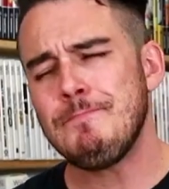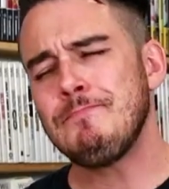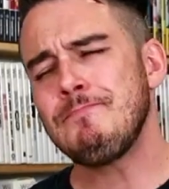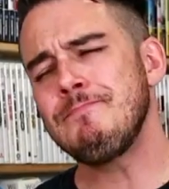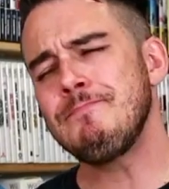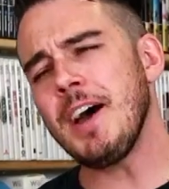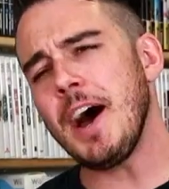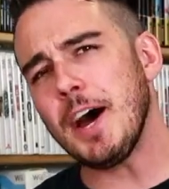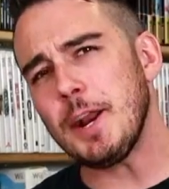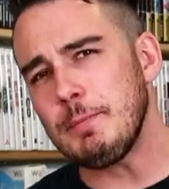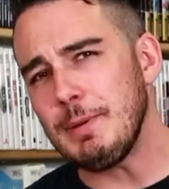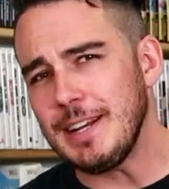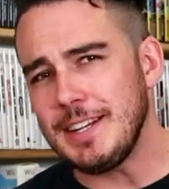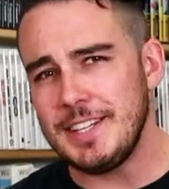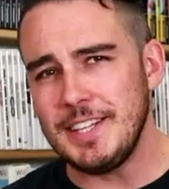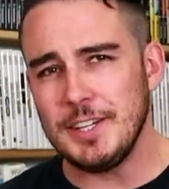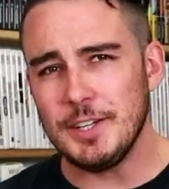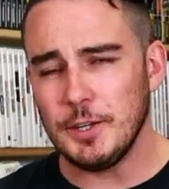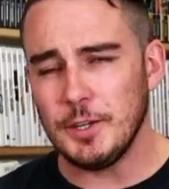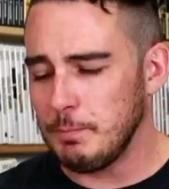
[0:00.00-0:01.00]
Not a big
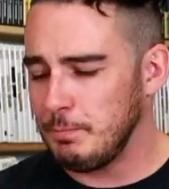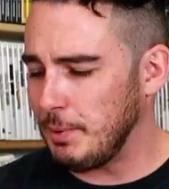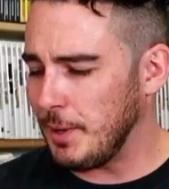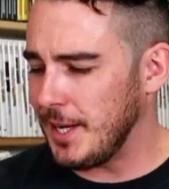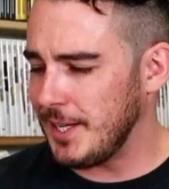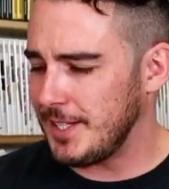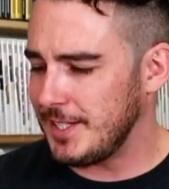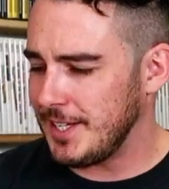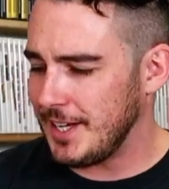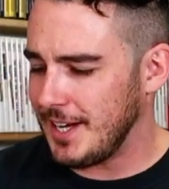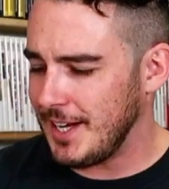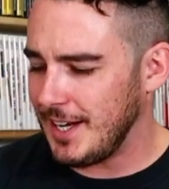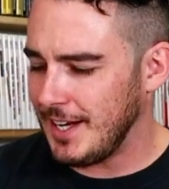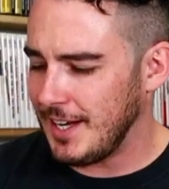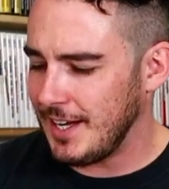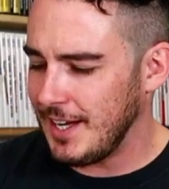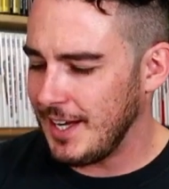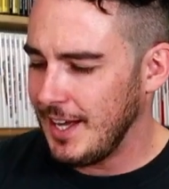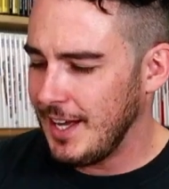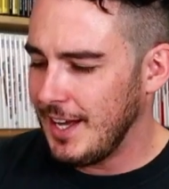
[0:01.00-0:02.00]
deal,
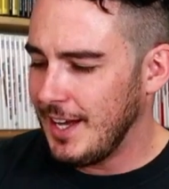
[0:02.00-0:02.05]
but